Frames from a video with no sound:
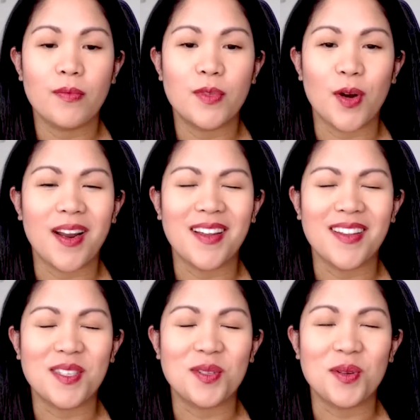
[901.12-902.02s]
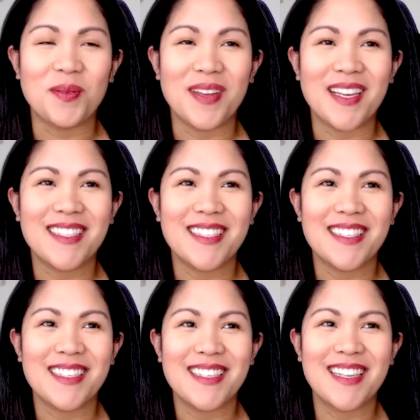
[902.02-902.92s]
sorry, I like totally blanked.
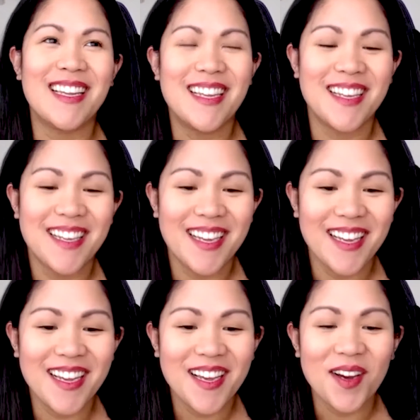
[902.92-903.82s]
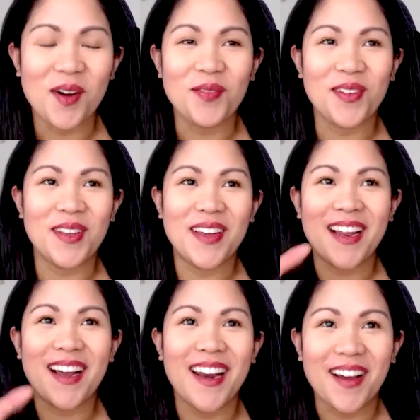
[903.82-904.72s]
Hopefully you can
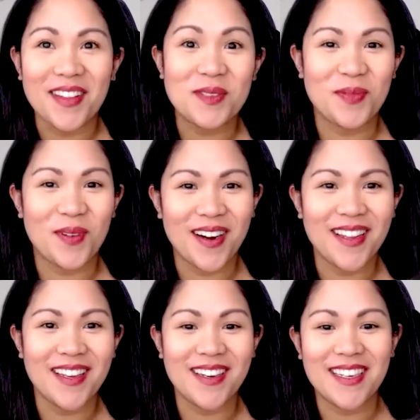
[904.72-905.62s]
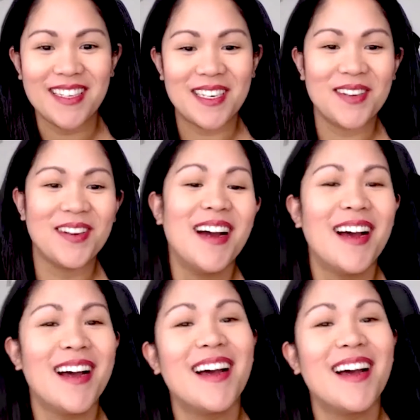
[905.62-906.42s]
cut out this part and then continue.